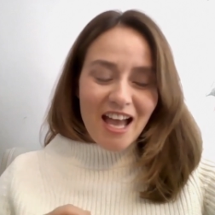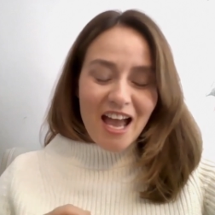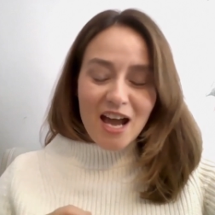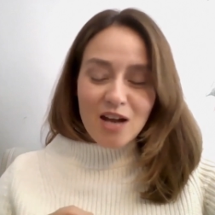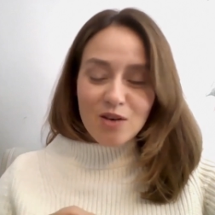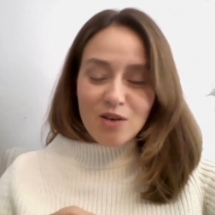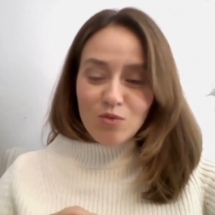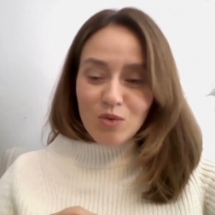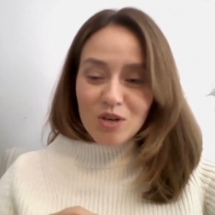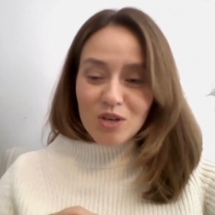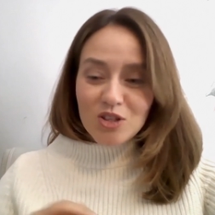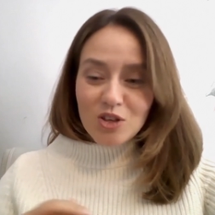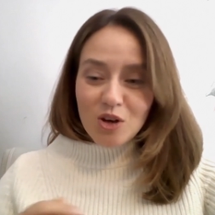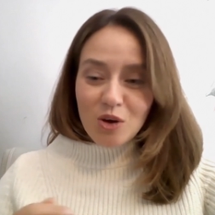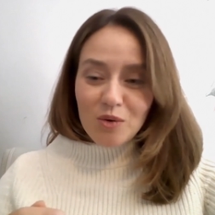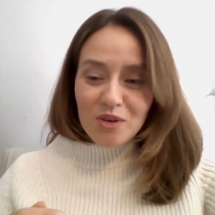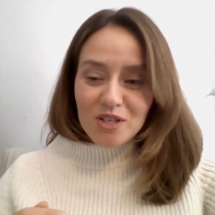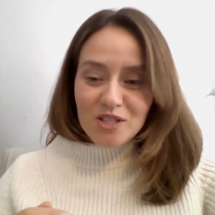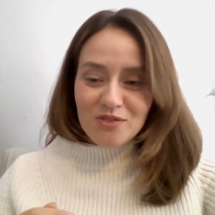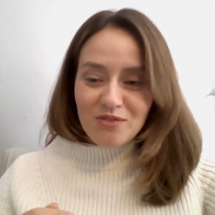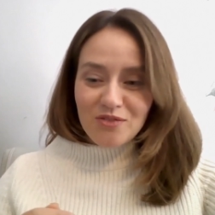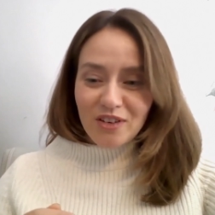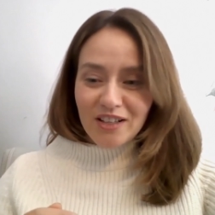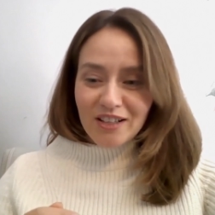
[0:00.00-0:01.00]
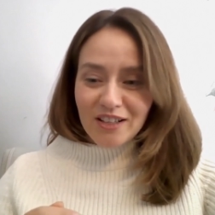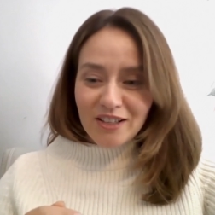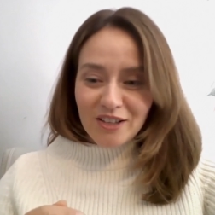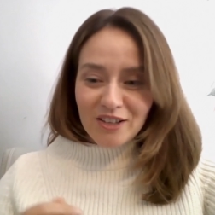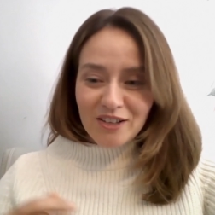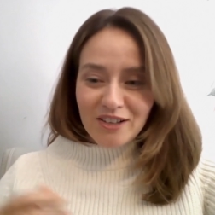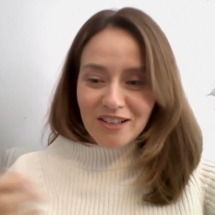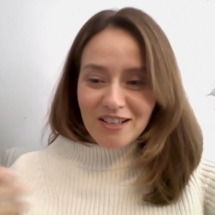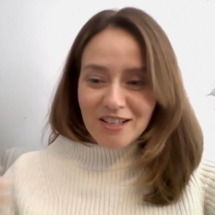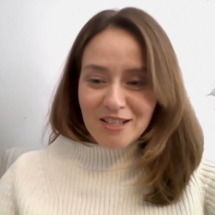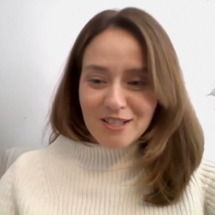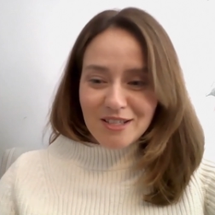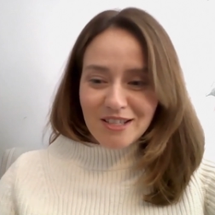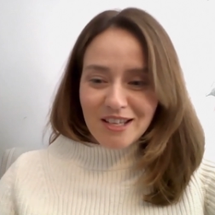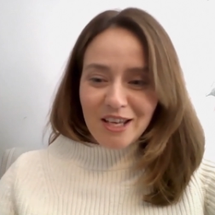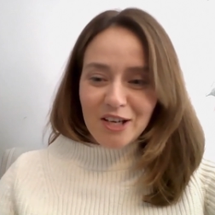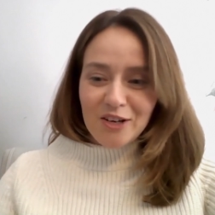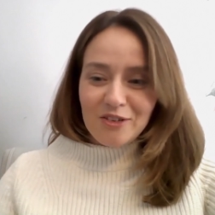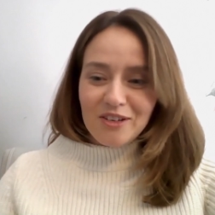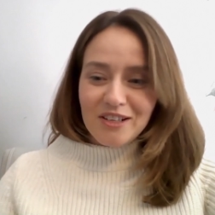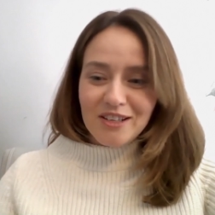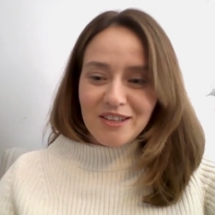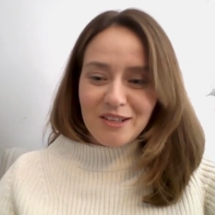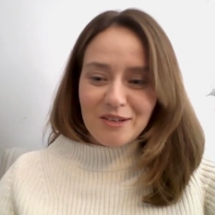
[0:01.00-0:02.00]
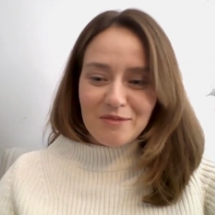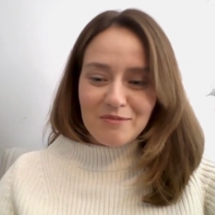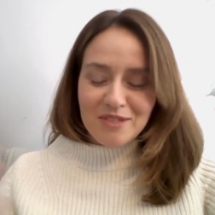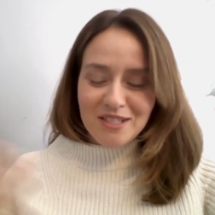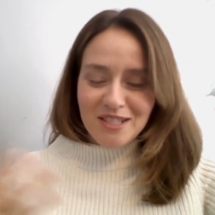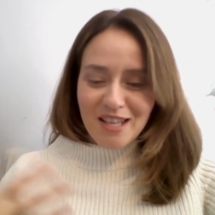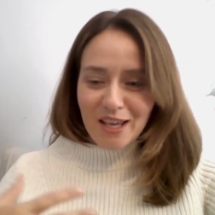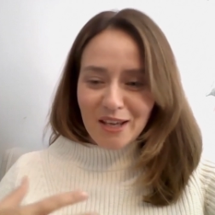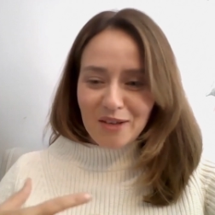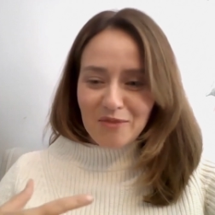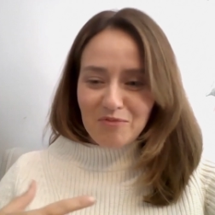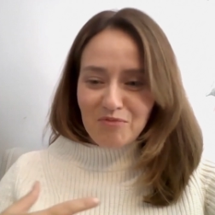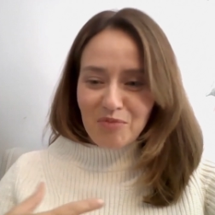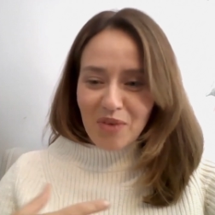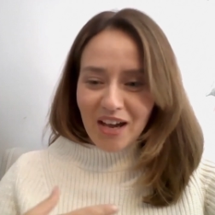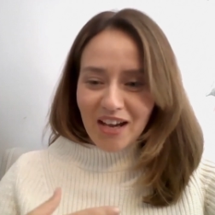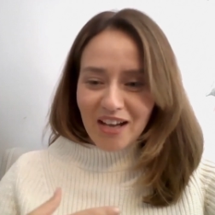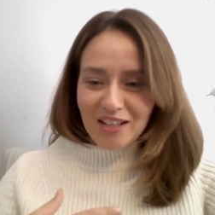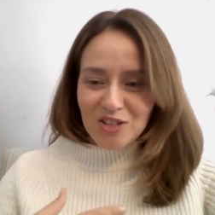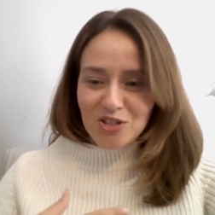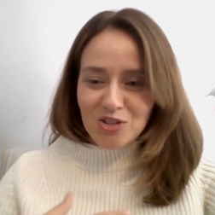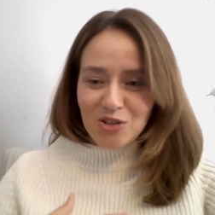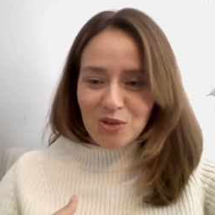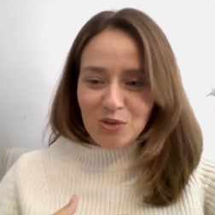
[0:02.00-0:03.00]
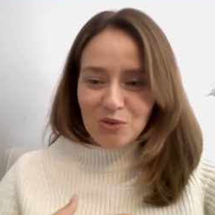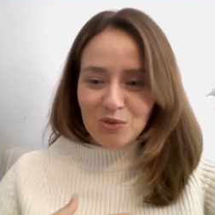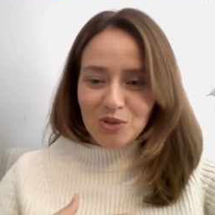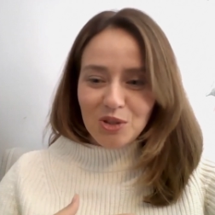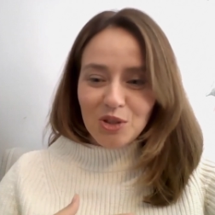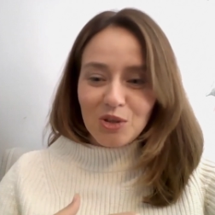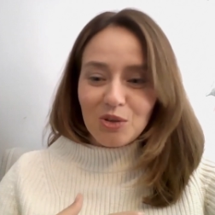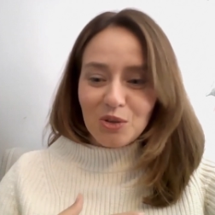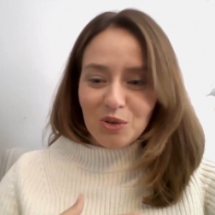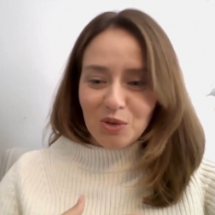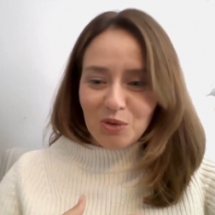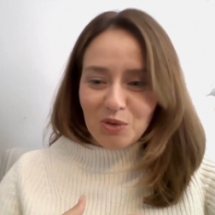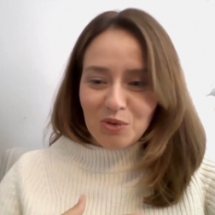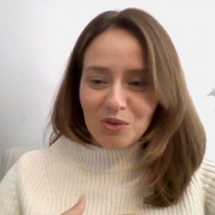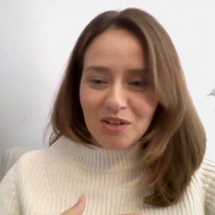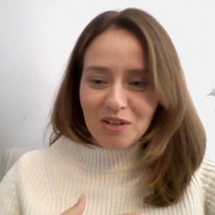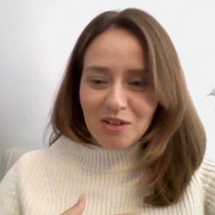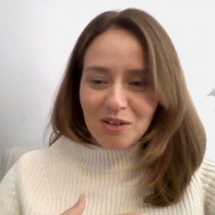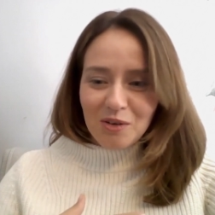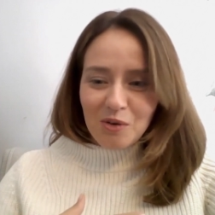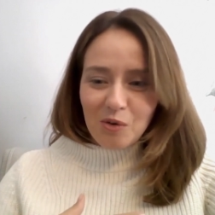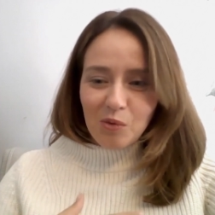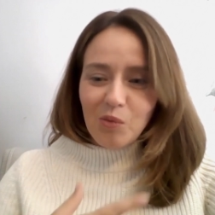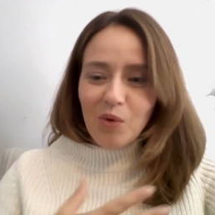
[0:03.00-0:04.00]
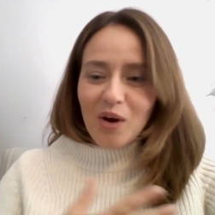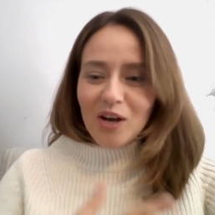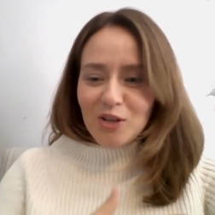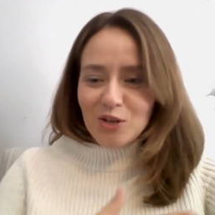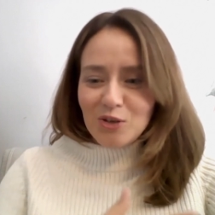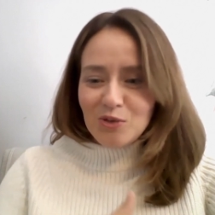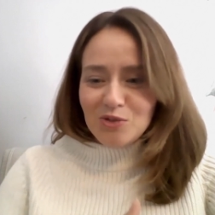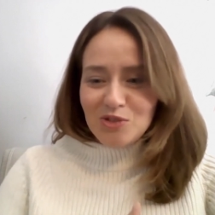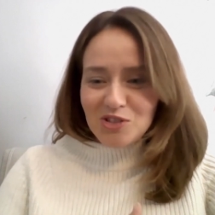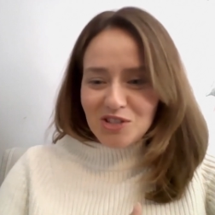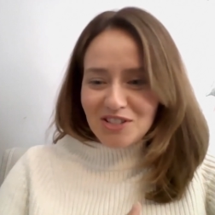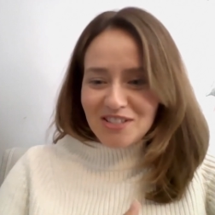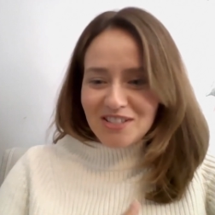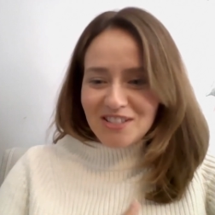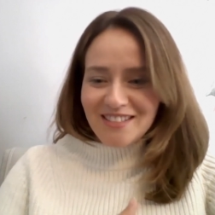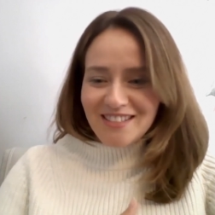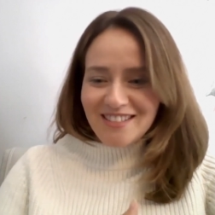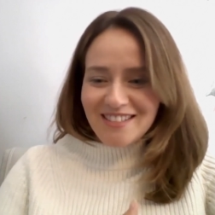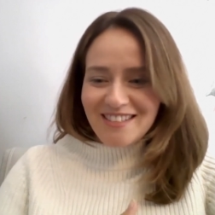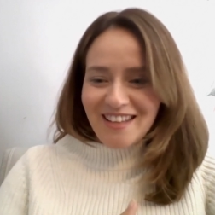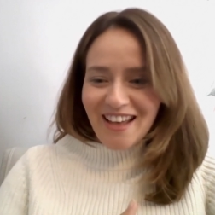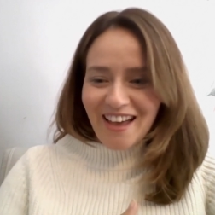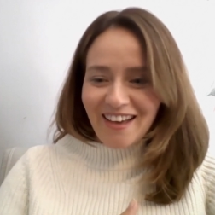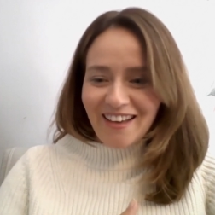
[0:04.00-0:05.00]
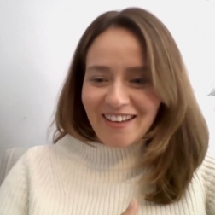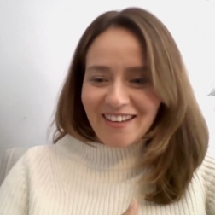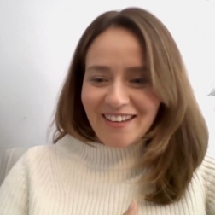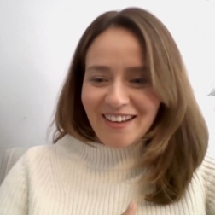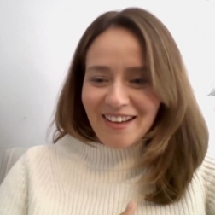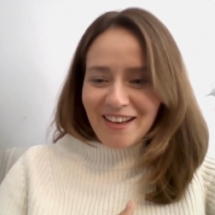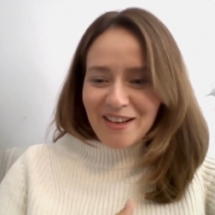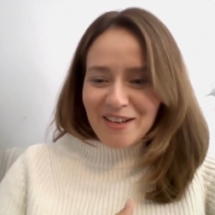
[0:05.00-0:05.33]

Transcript: And what's always funnier is hearing them say it back to you what you just said.